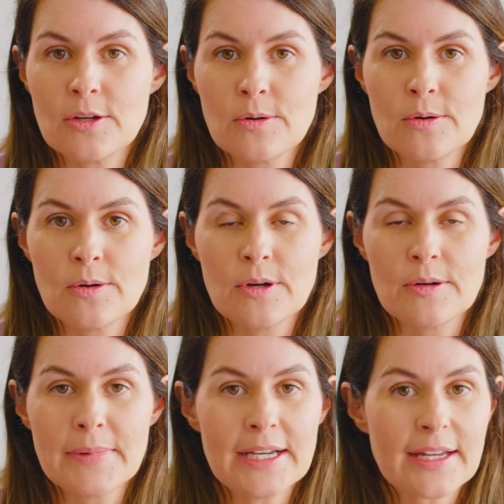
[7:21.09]

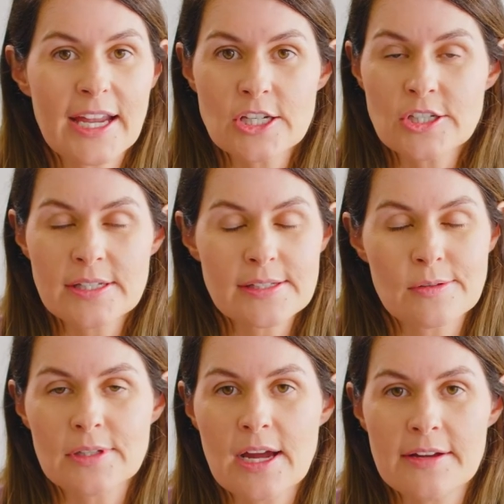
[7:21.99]
your medications
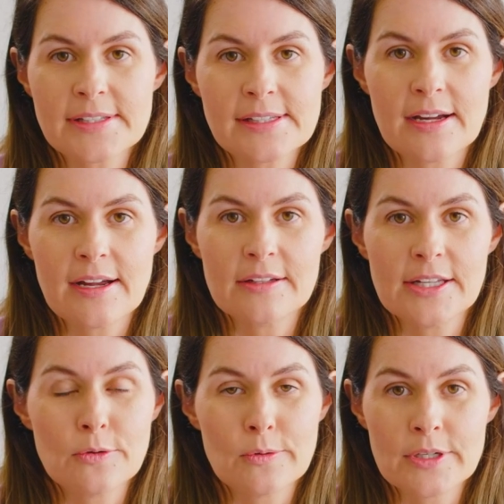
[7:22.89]
or lifestyle
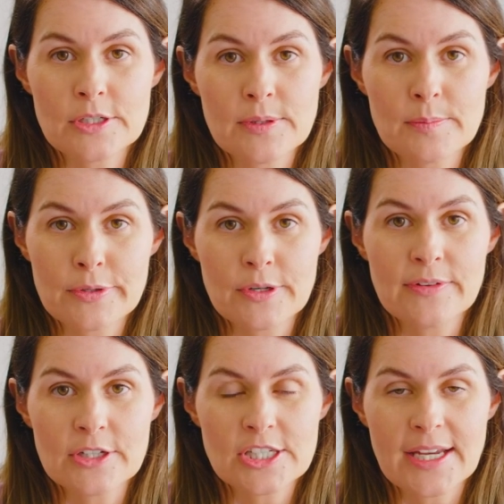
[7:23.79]
in order to
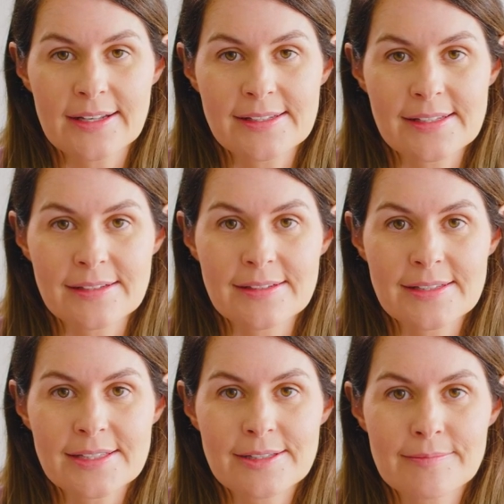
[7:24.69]
improve your
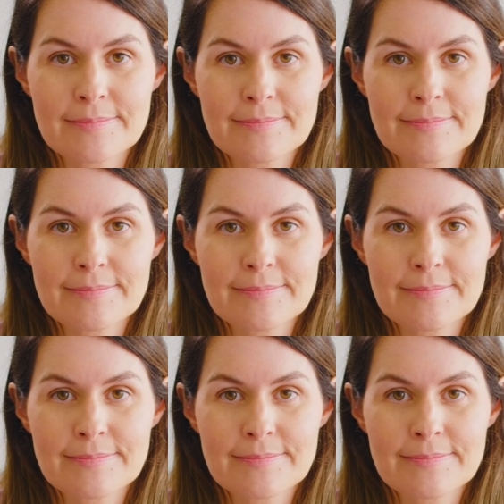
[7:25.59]
chances.